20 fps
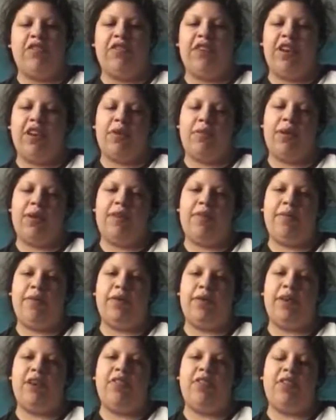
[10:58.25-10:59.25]
I can make them
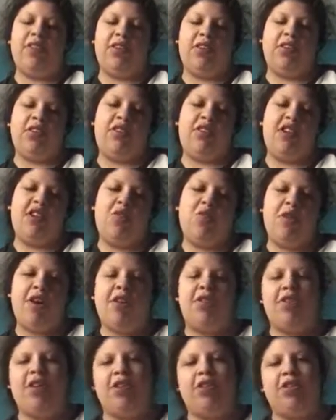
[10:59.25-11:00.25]
in the evenings and stuff
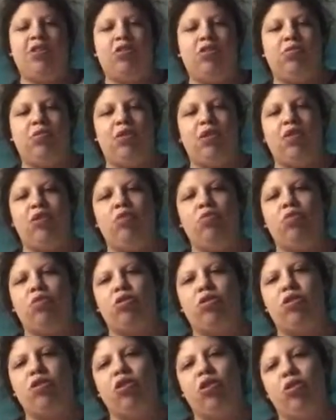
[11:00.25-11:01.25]
after I finish my
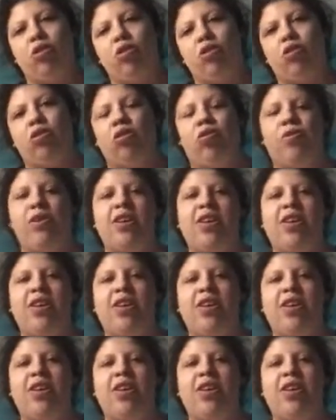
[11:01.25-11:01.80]
homework for on